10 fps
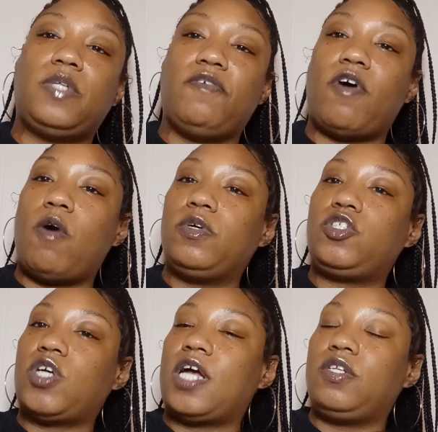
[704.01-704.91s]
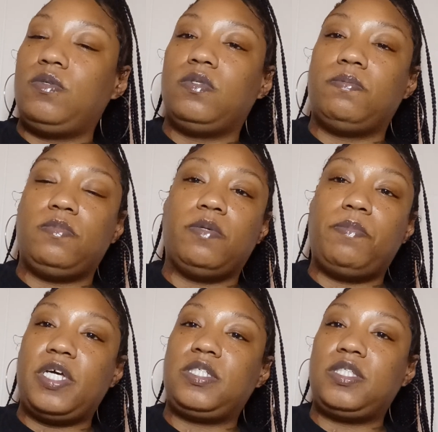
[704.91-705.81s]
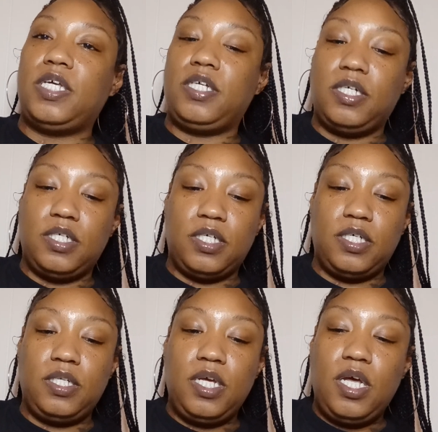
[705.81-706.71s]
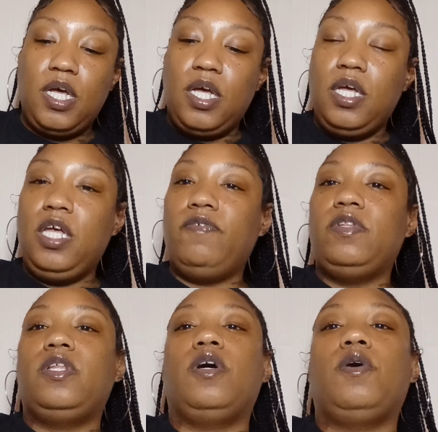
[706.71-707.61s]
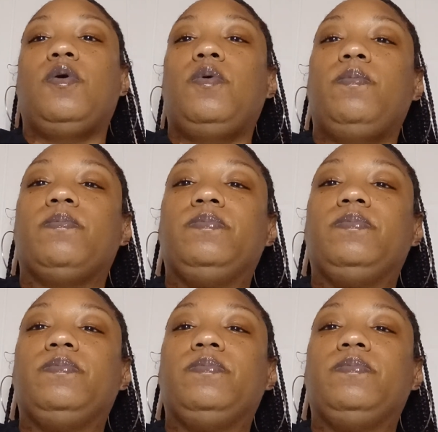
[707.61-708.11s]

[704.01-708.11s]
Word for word: They've always tried to do the, the best that they could, even though